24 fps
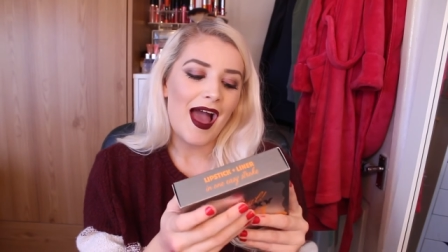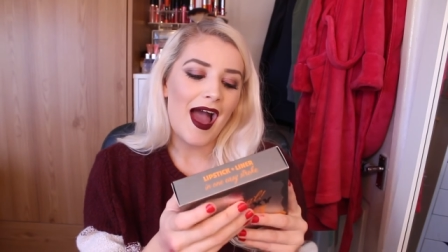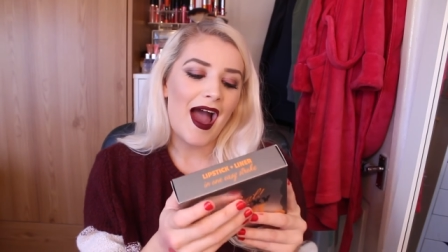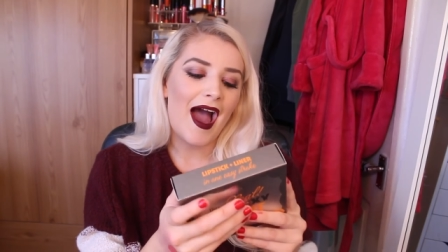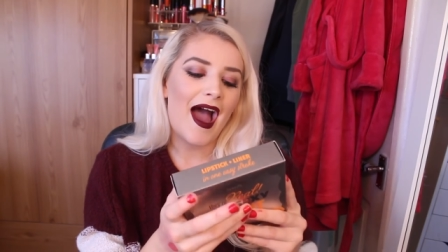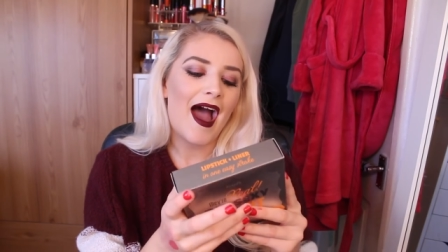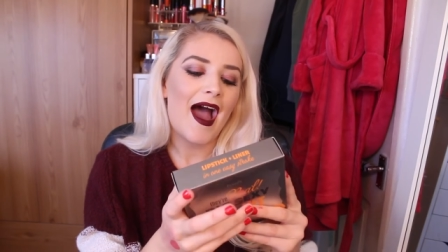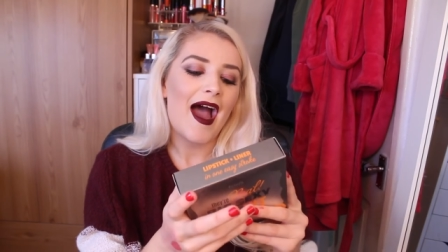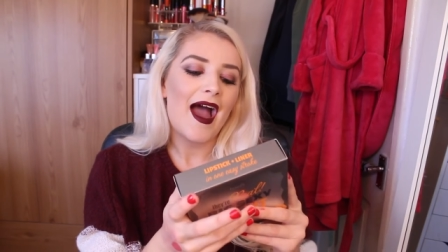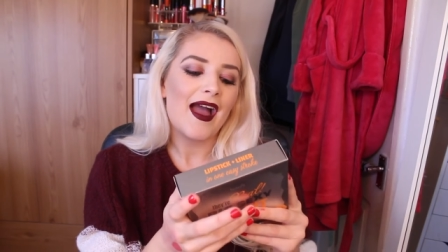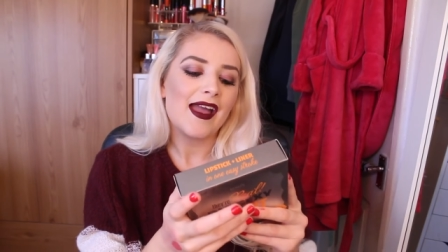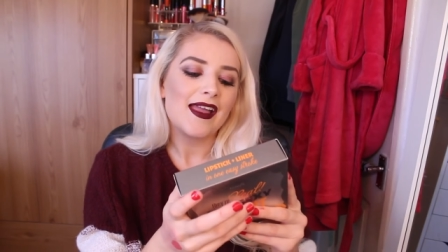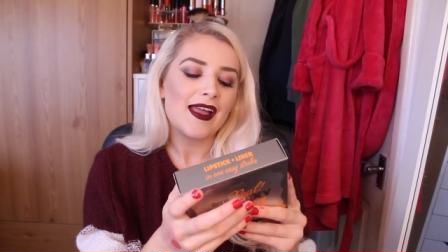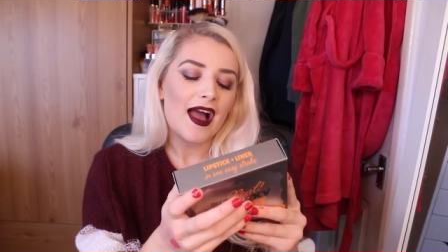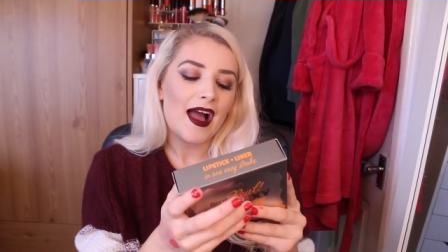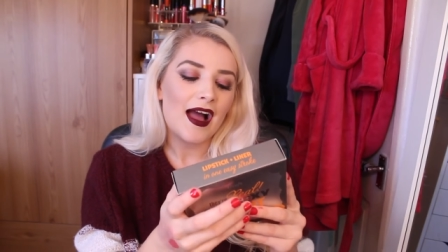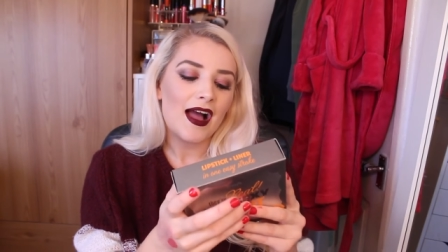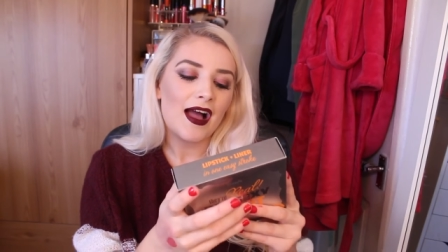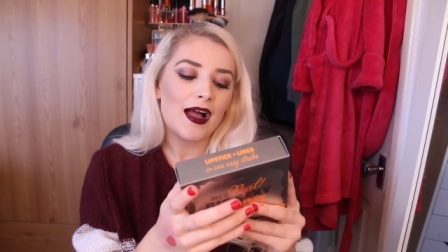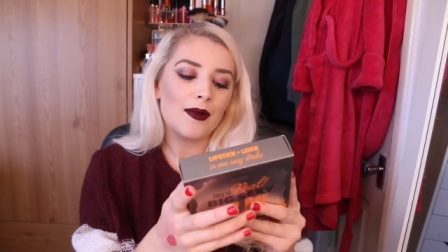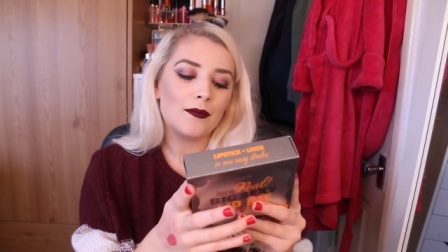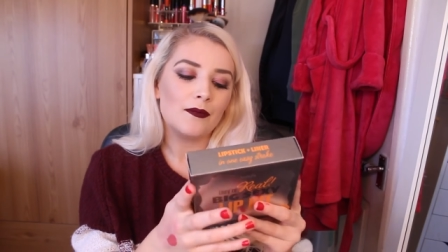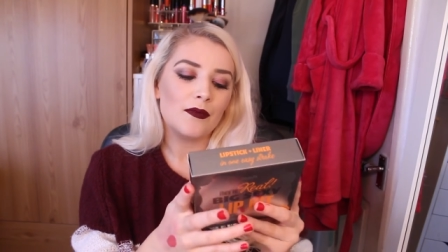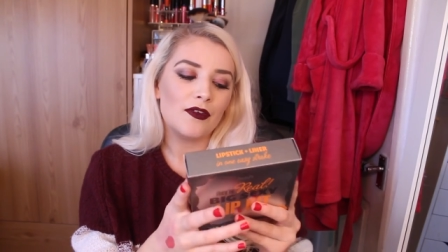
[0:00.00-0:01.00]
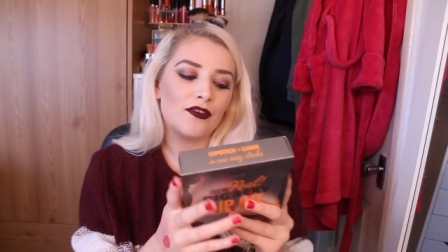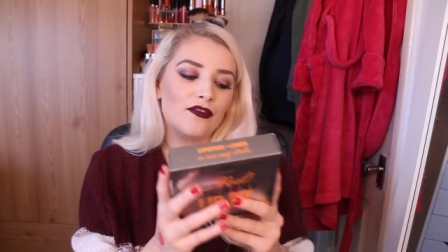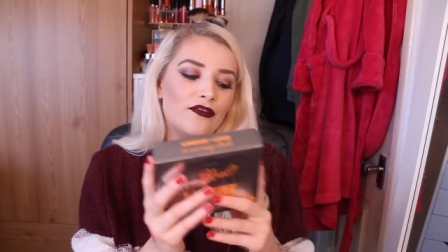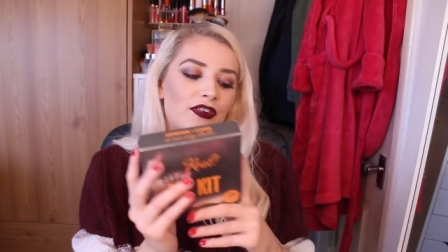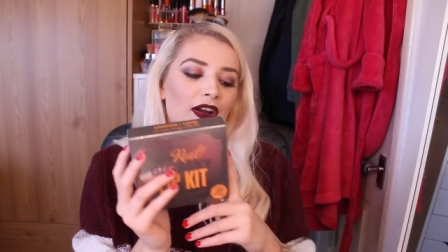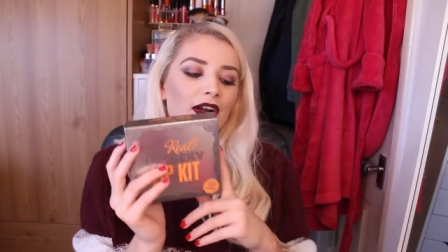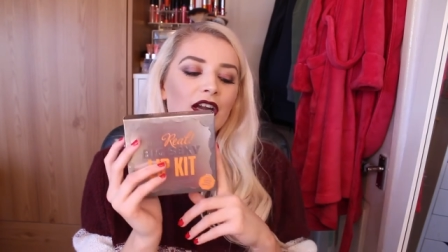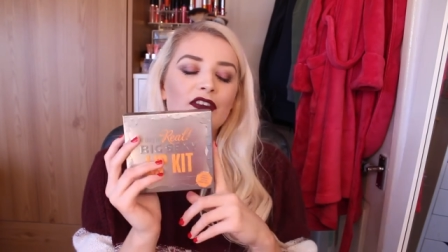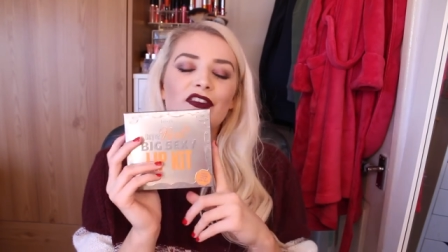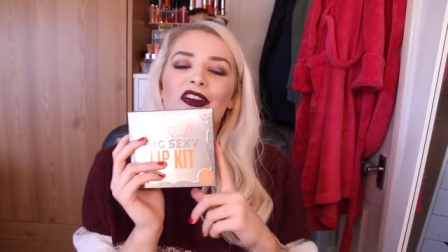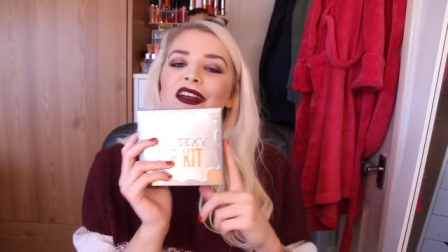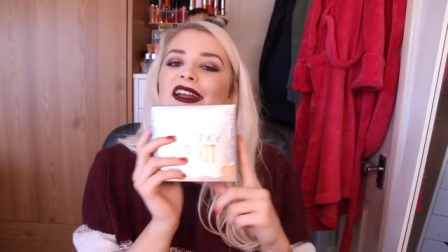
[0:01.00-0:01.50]
I am
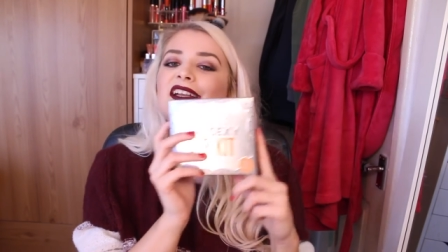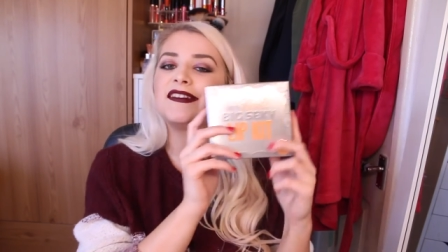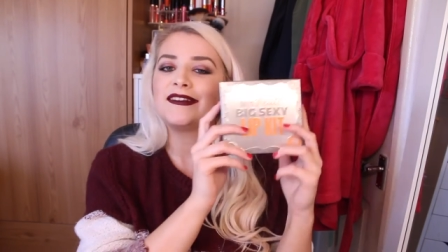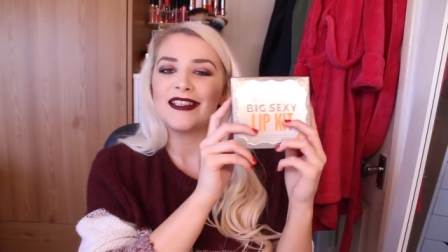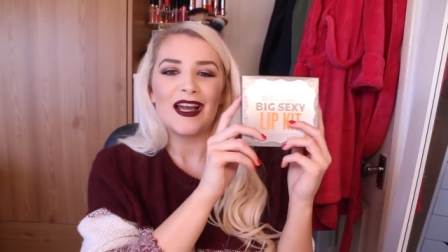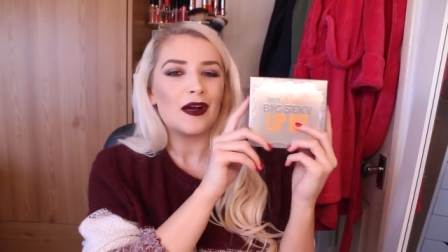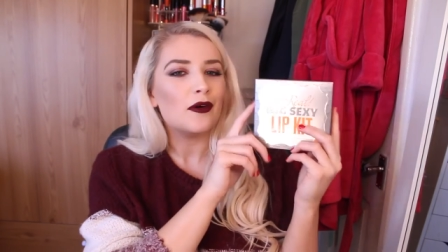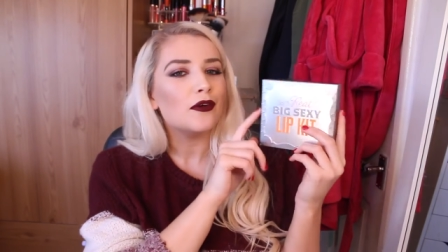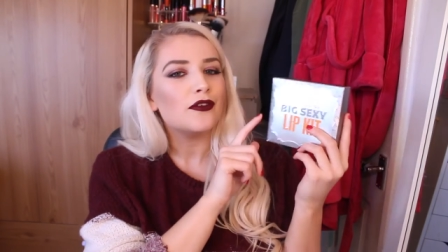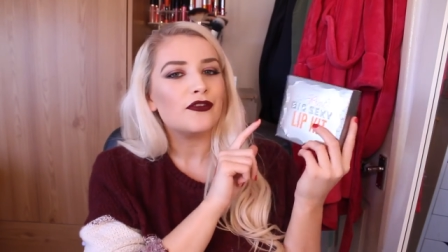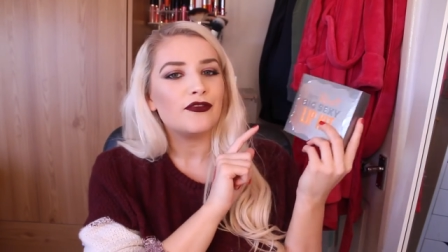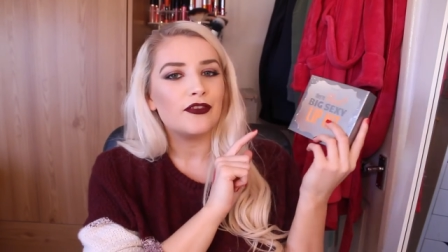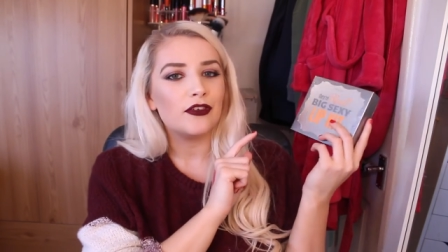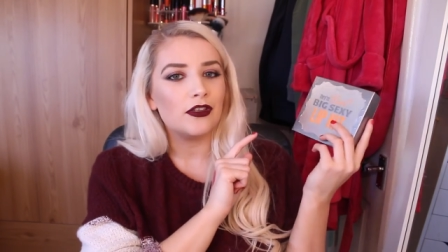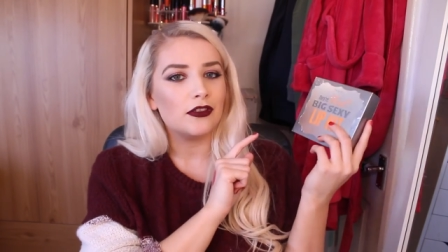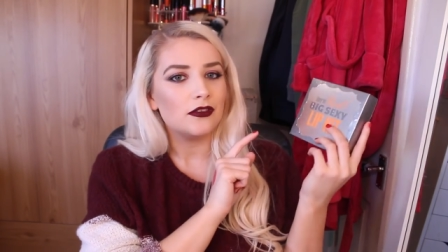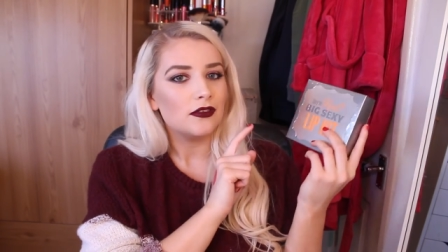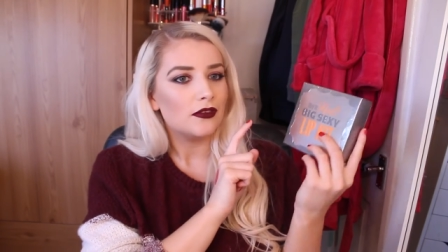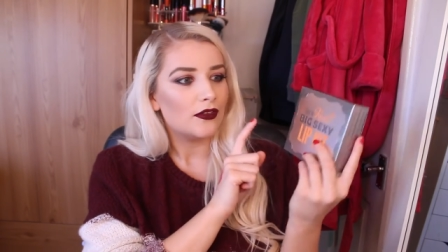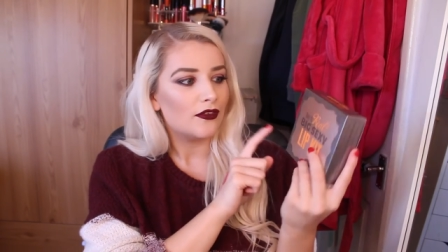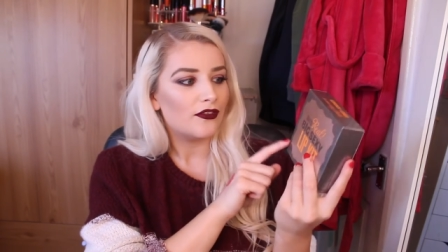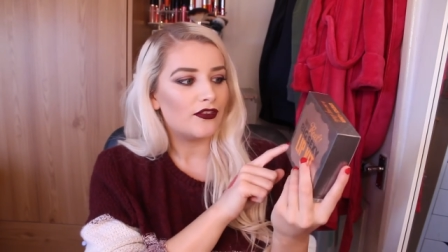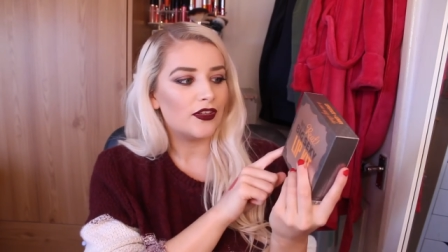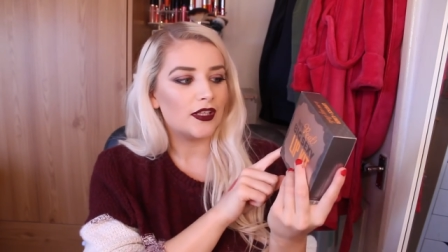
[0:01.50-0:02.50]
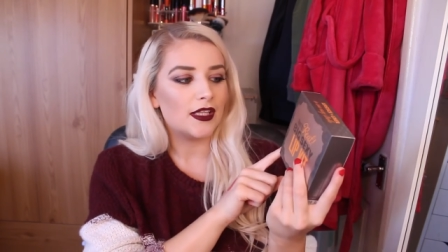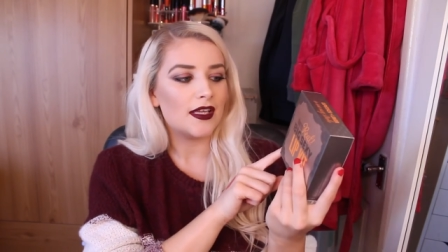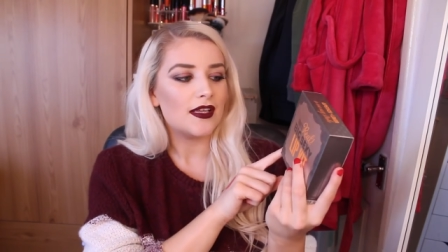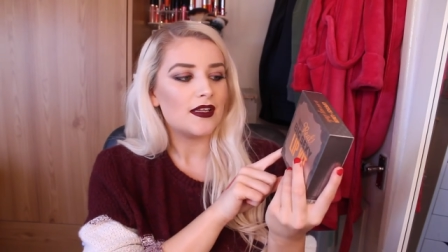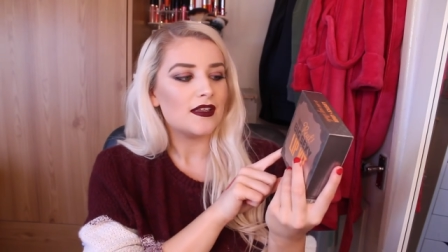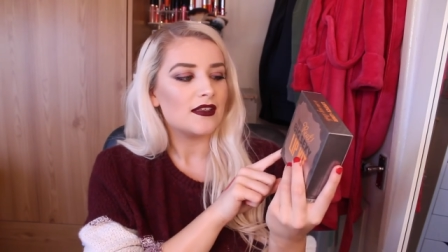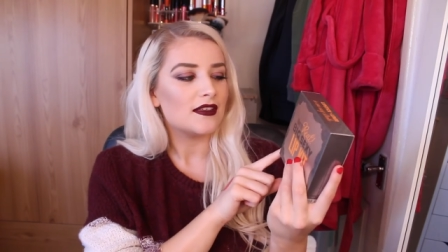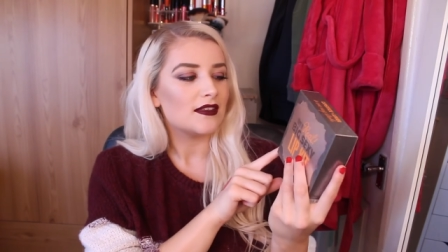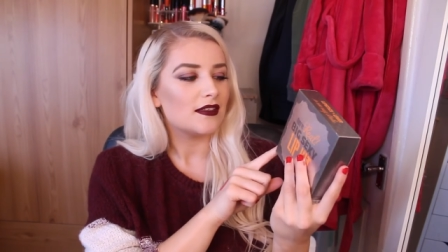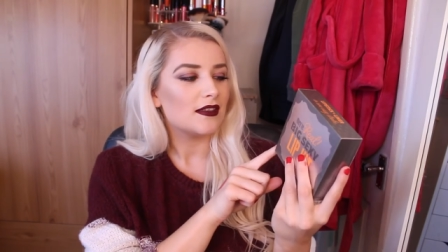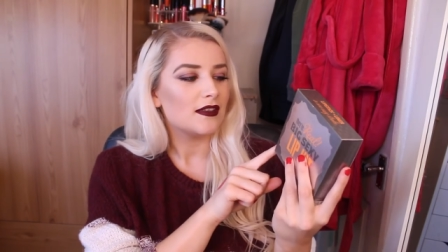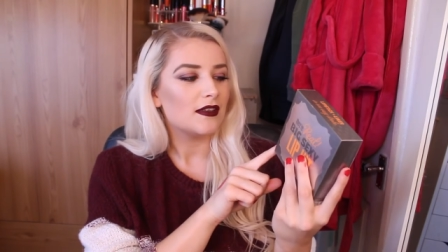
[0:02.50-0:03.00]
very, very doubtful for
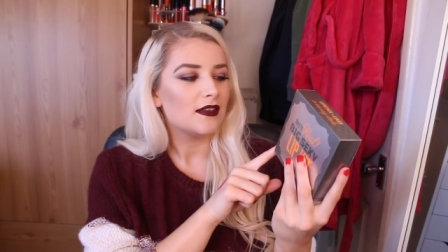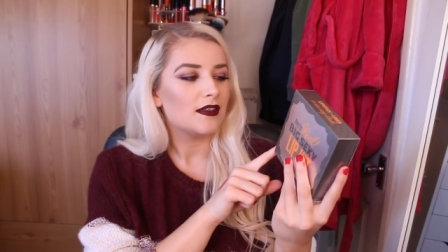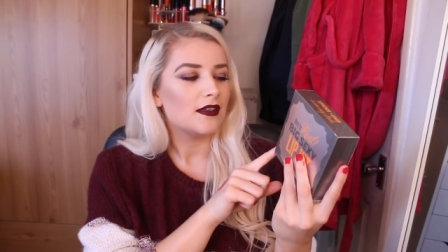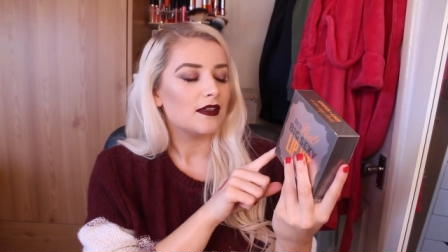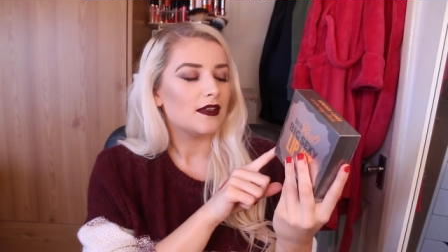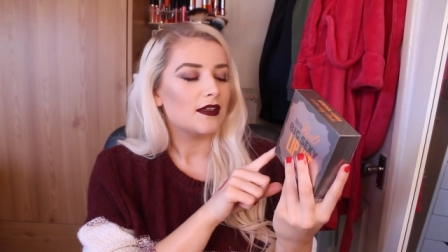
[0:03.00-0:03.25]
this,